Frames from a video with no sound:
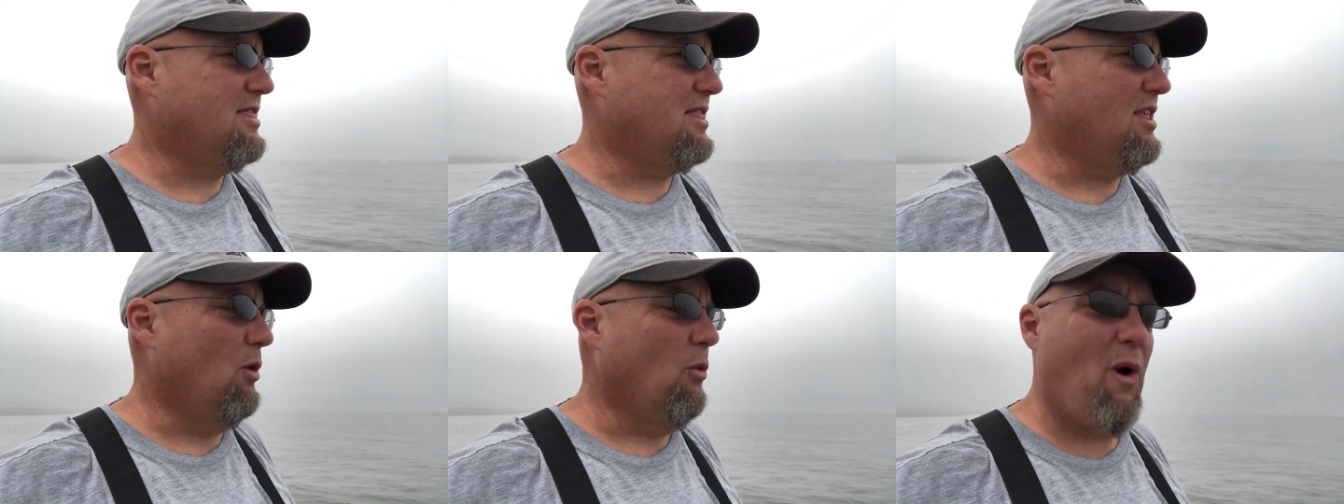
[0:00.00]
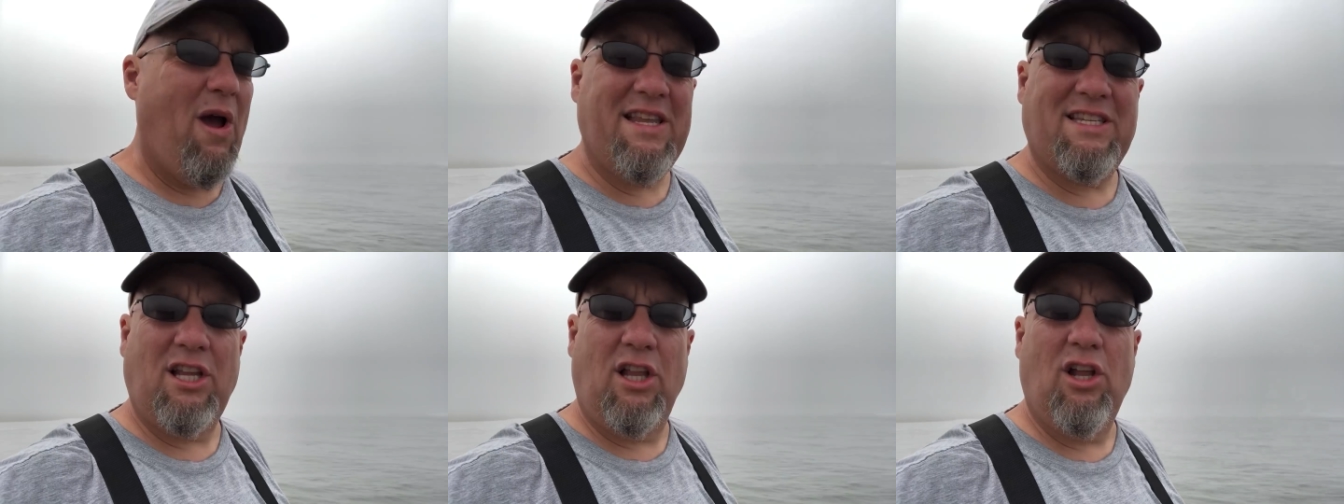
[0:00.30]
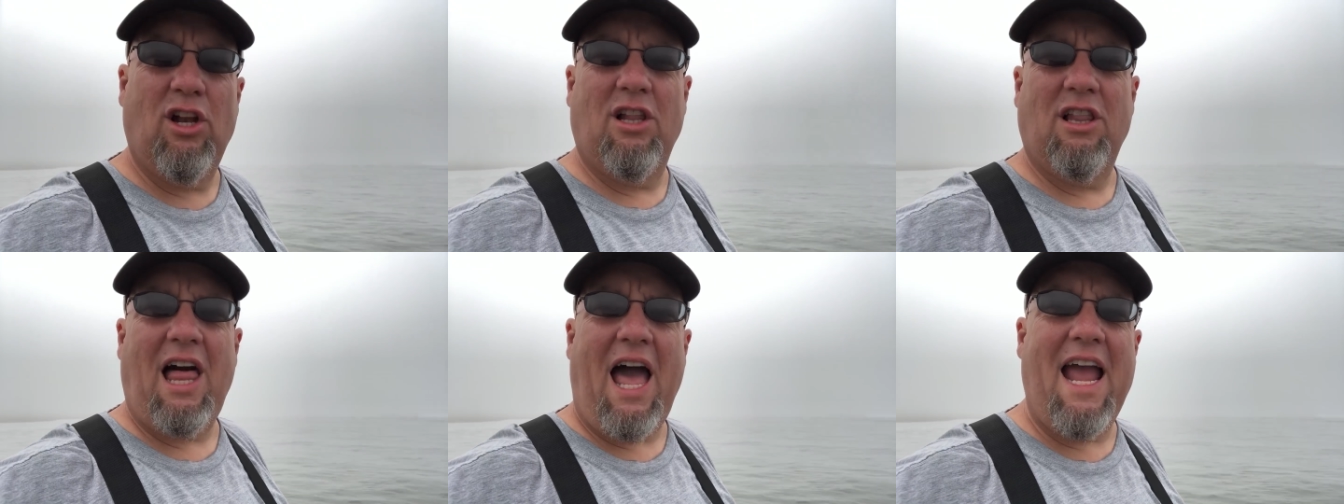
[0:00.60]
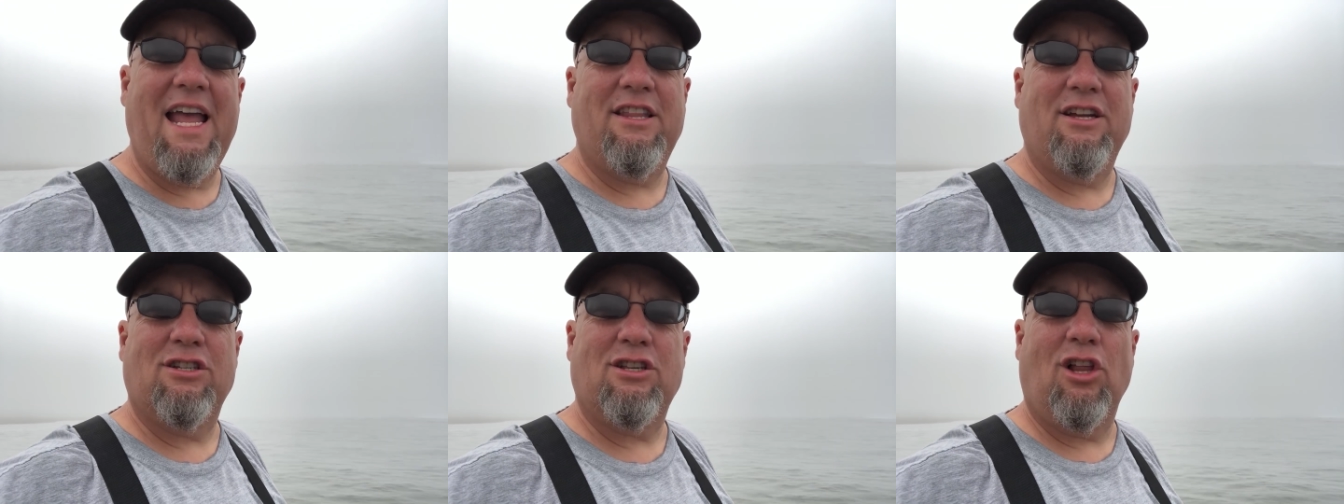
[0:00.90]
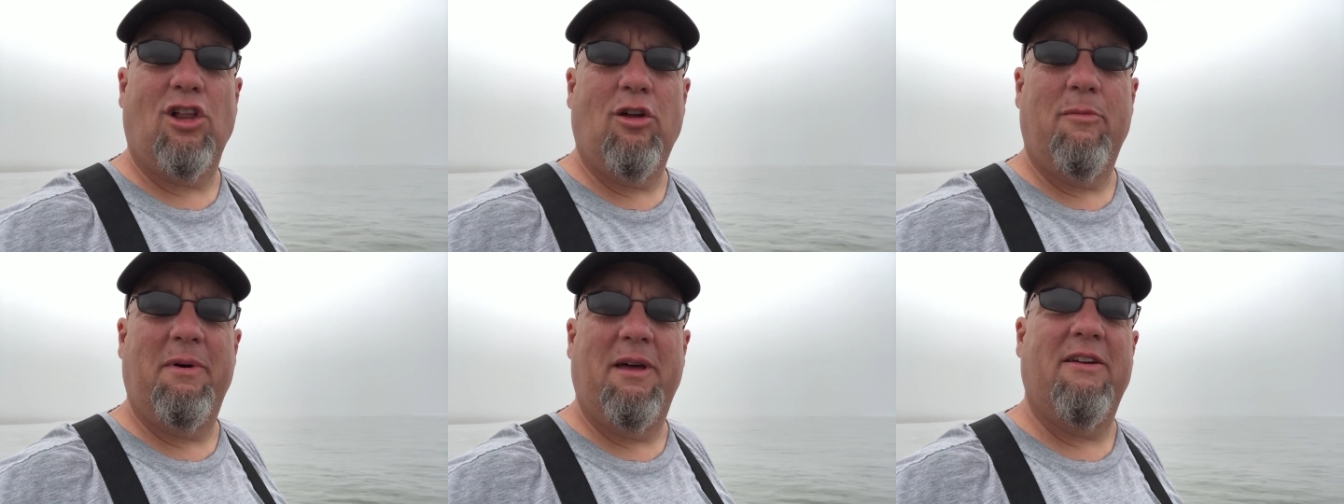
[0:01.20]
The weight's a little light. There's
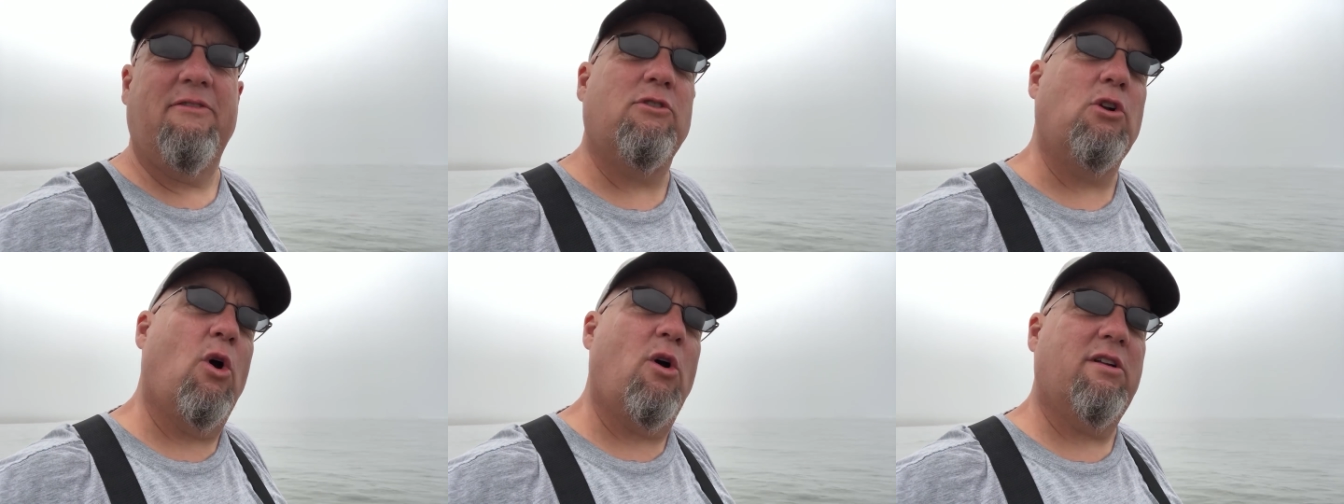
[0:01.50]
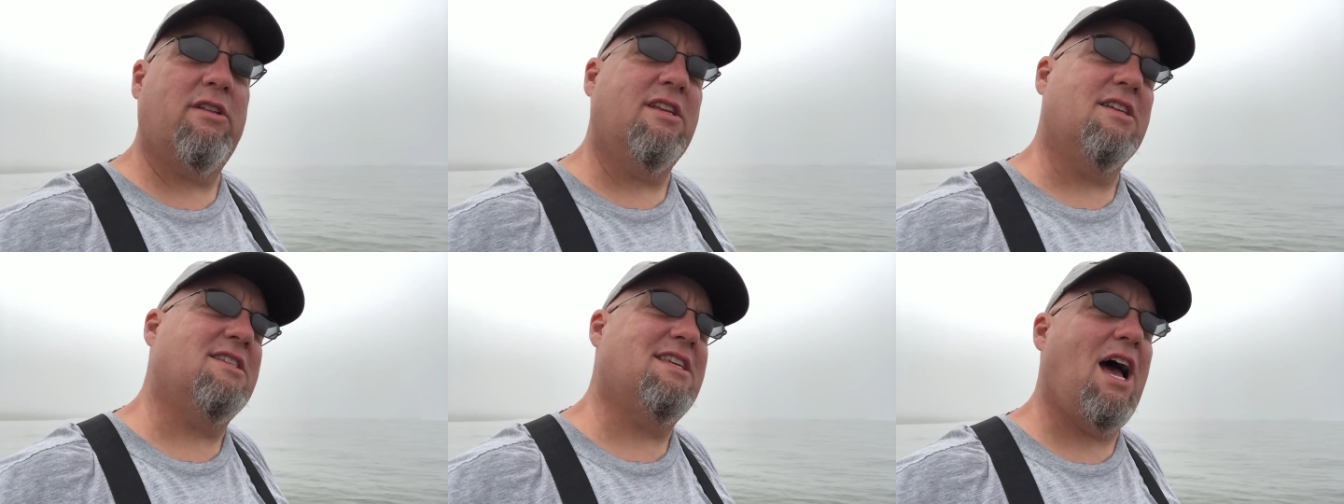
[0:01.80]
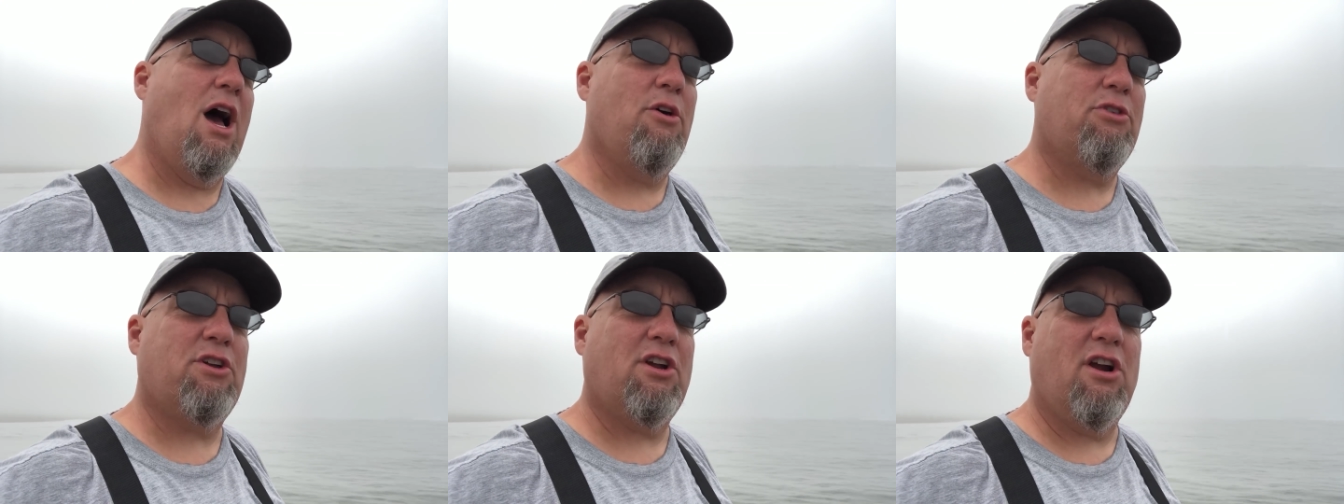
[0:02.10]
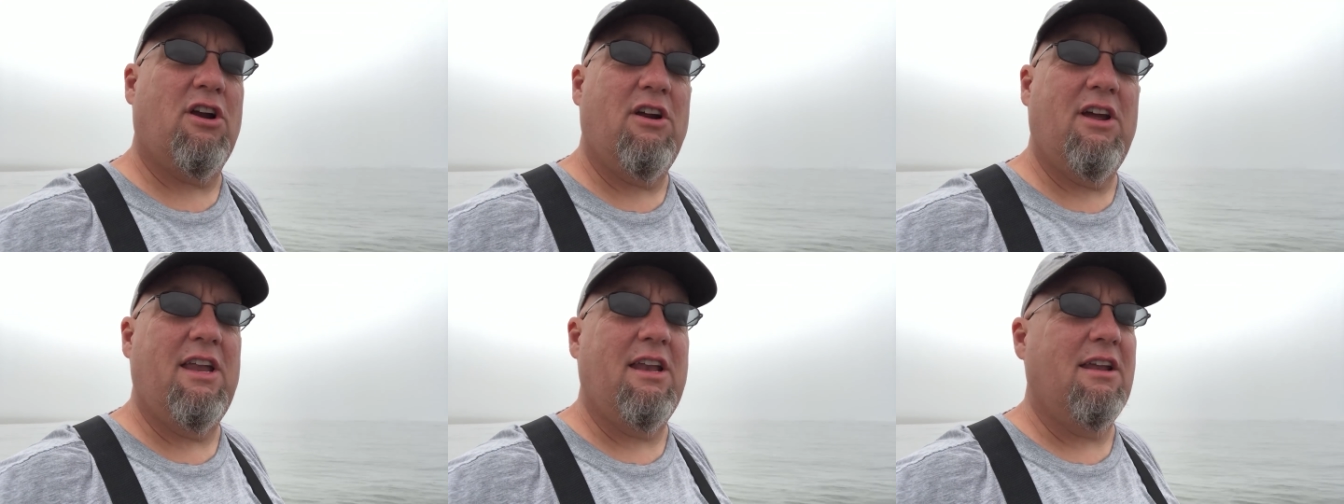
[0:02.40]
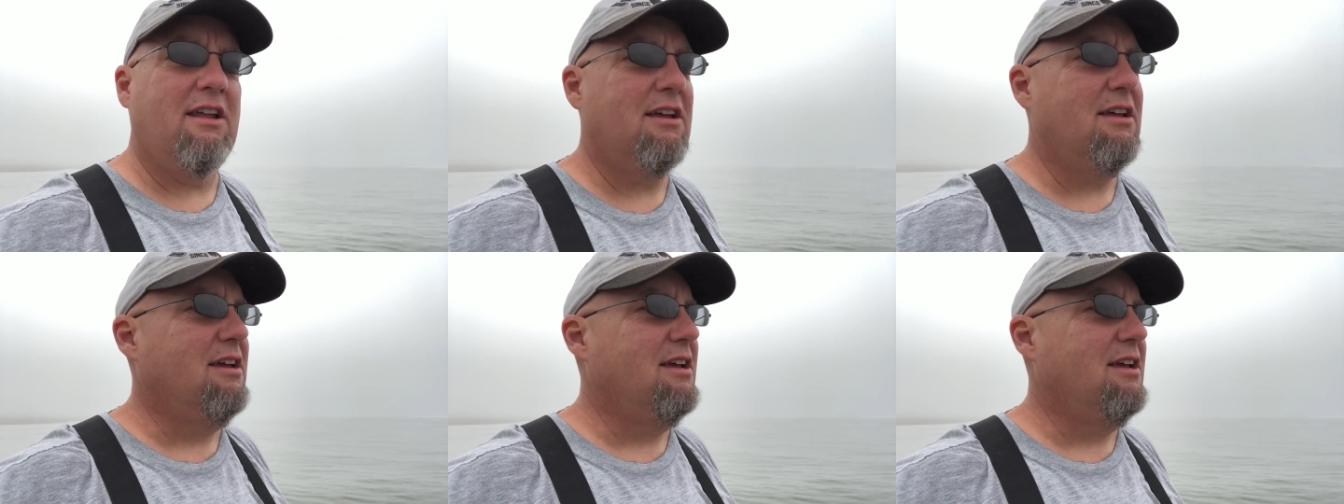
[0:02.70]
a little bit of north to south current,